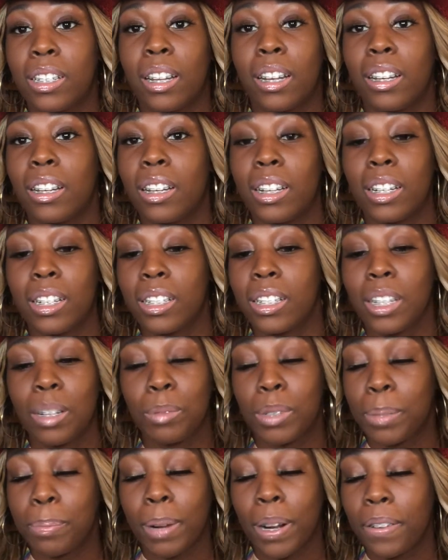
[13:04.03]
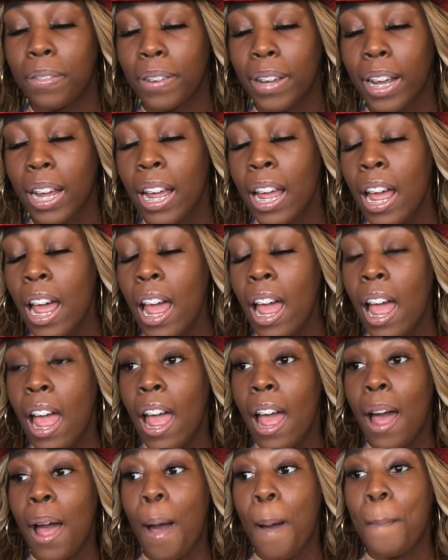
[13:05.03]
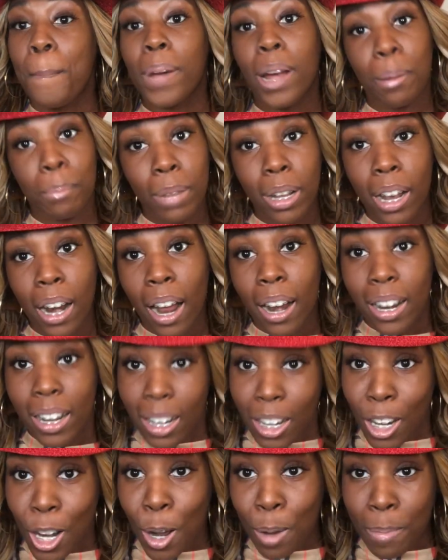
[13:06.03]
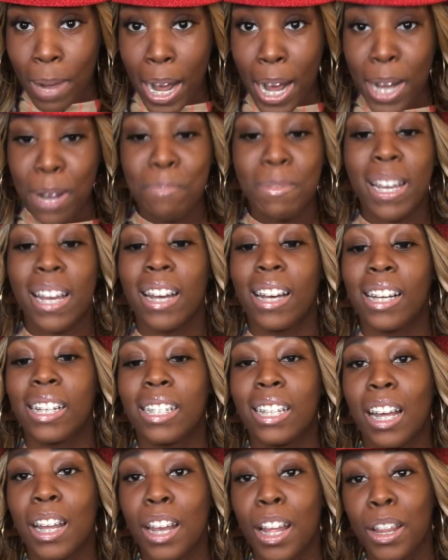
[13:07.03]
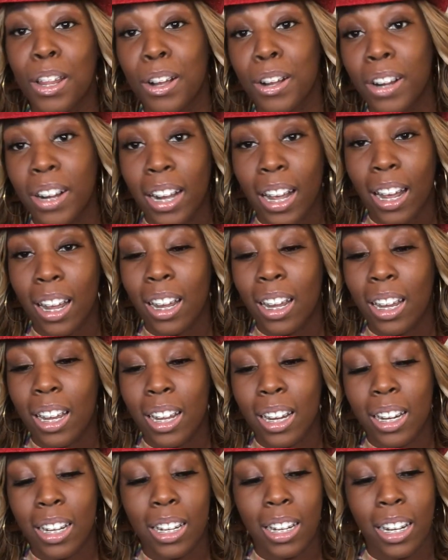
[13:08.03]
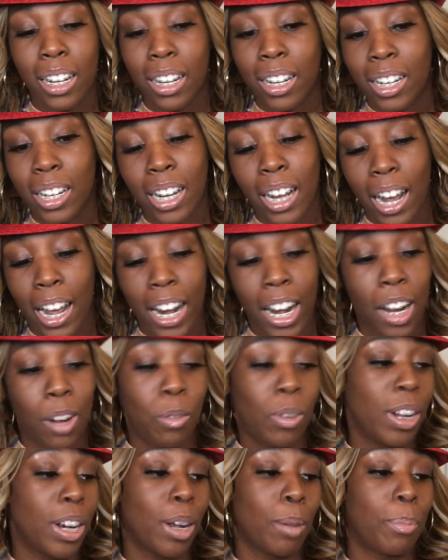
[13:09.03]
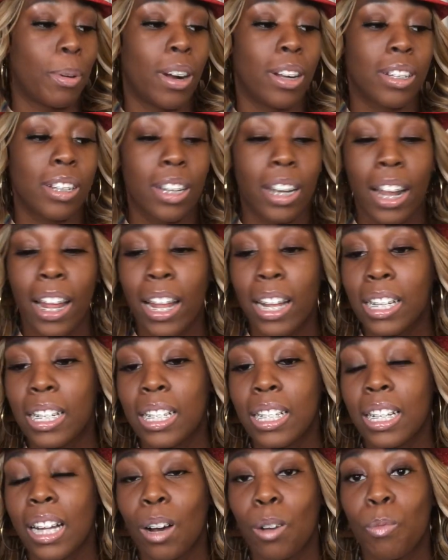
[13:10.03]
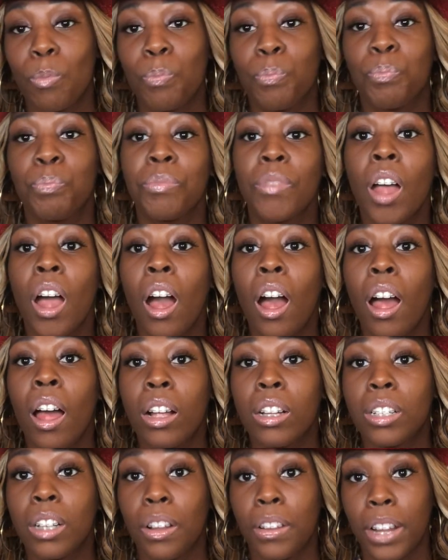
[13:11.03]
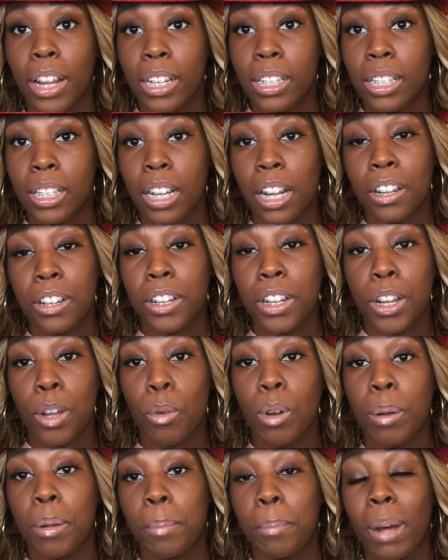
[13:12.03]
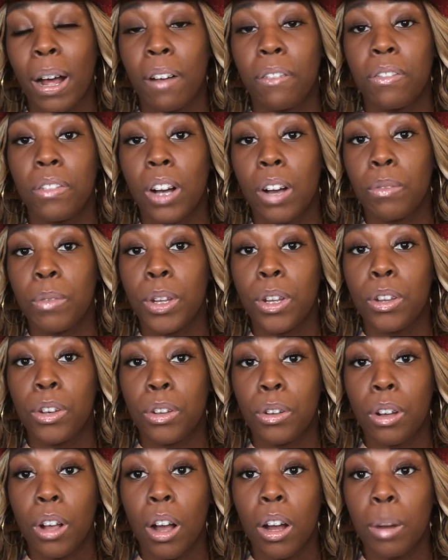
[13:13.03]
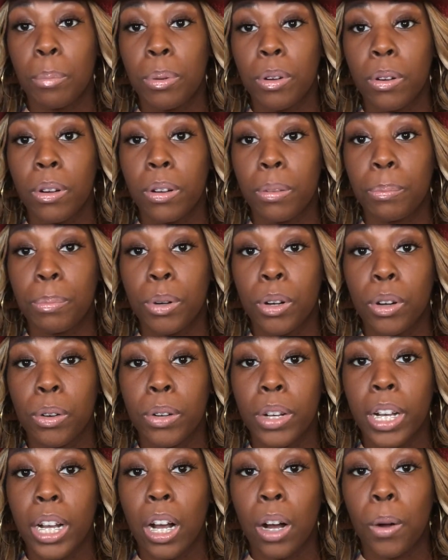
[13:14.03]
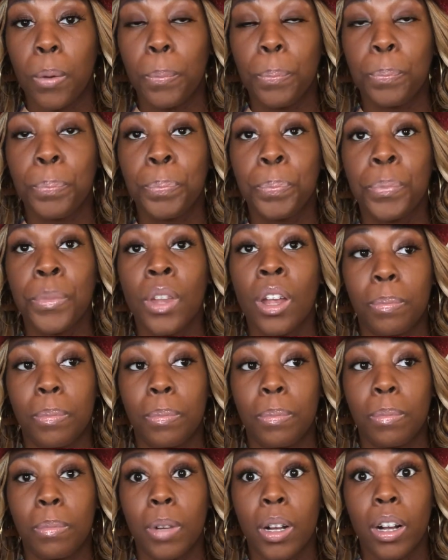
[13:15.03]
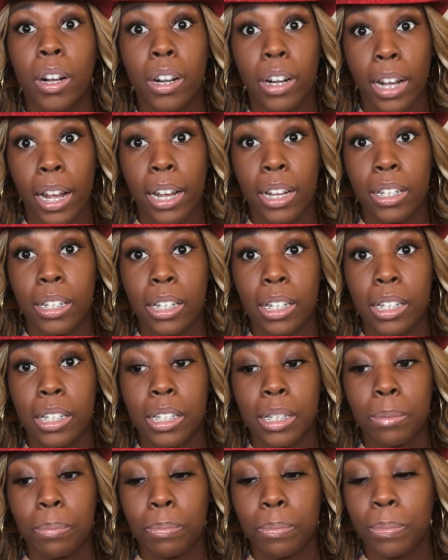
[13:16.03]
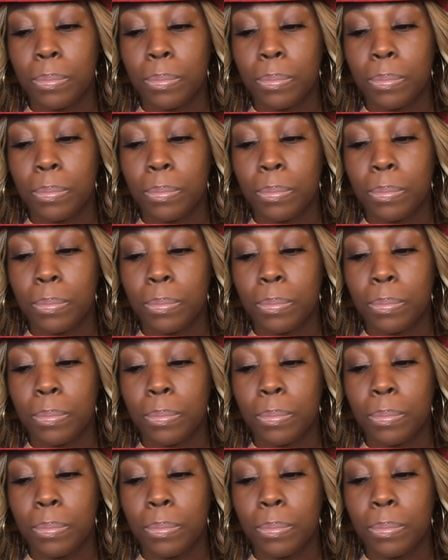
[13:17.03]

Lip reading: and just, it was perfect. But I'm glad I didn't go back, because another hurricane hit, and I don't want no parts of that. So that's another thing you want to be mindful of when you do go to Puerto Rico. Hurricane season.